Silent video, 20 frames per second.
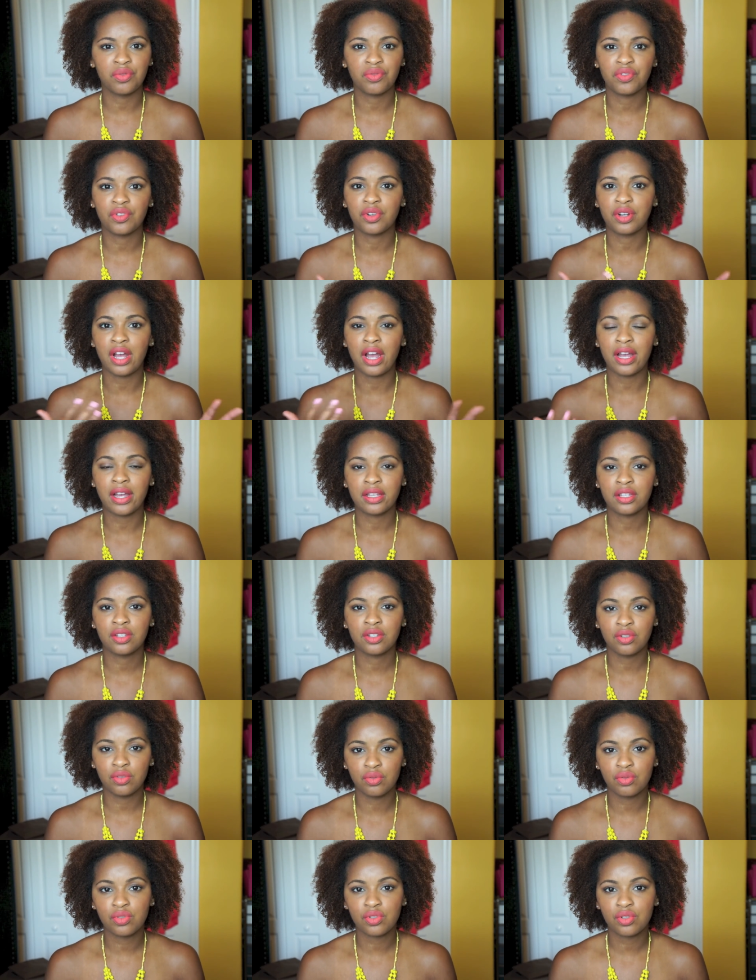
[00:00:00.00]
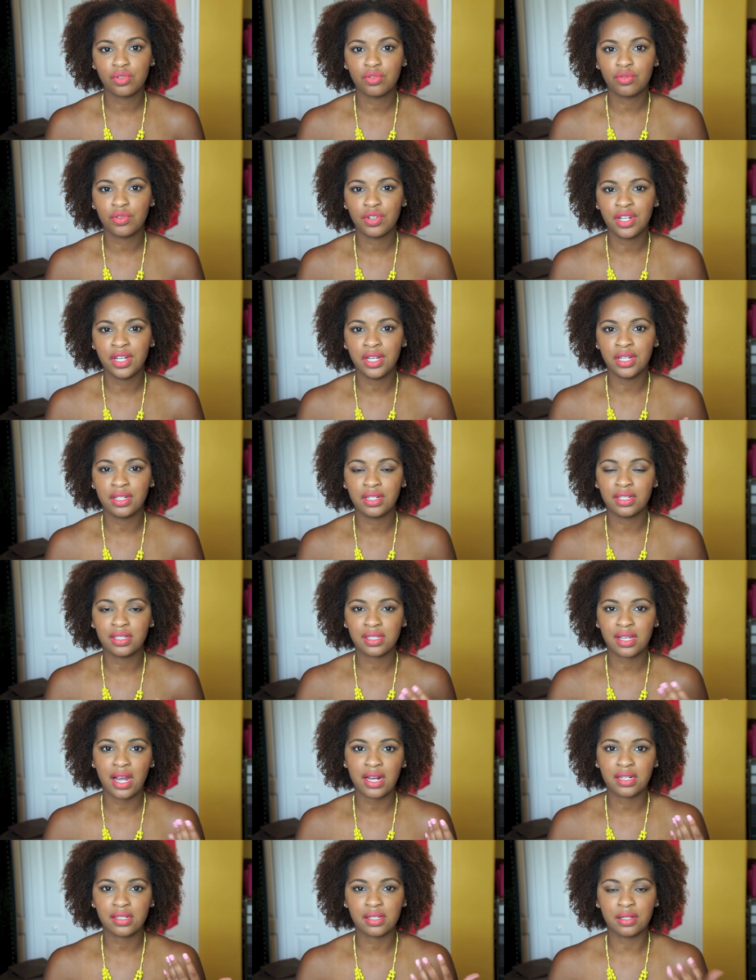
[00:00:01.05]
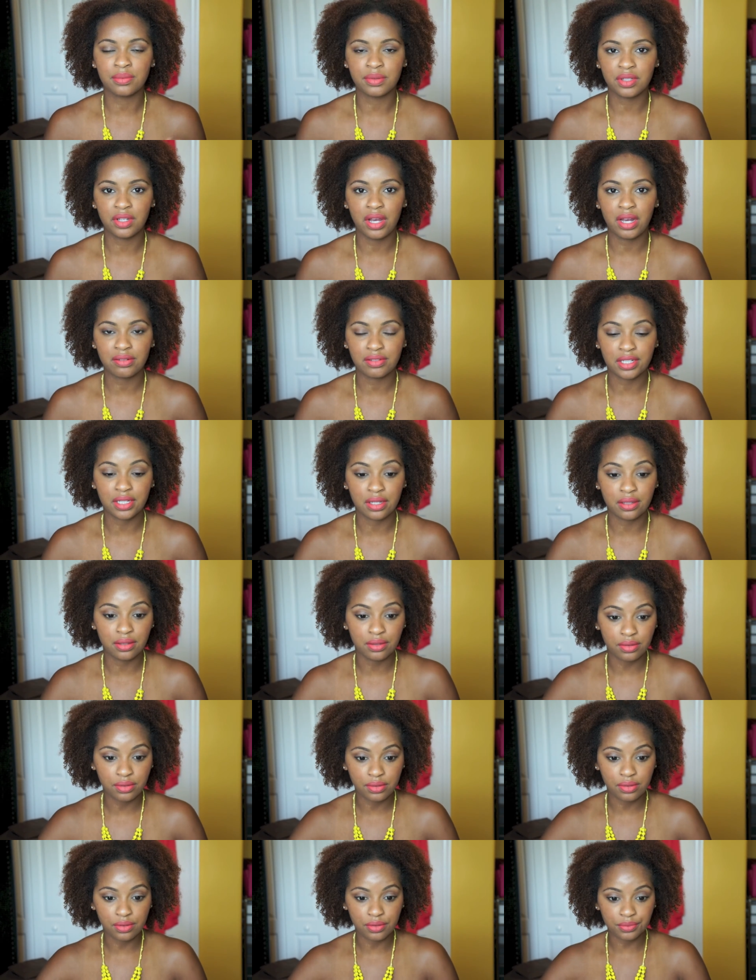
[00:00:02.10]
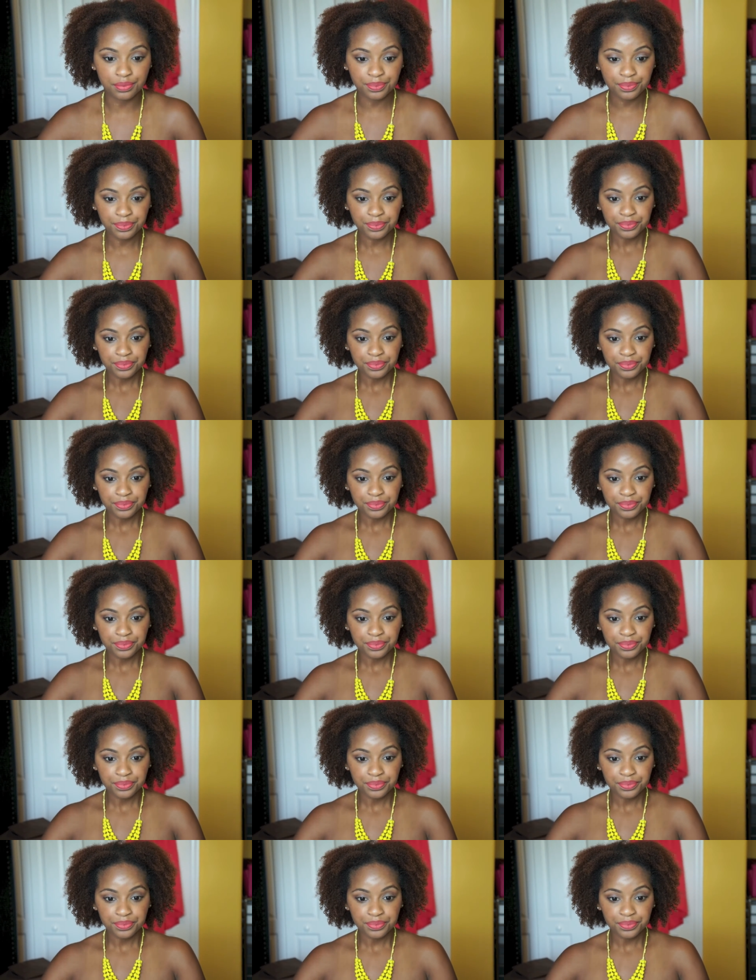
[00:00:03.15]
if you're not used to it it's kind of something you have to get used to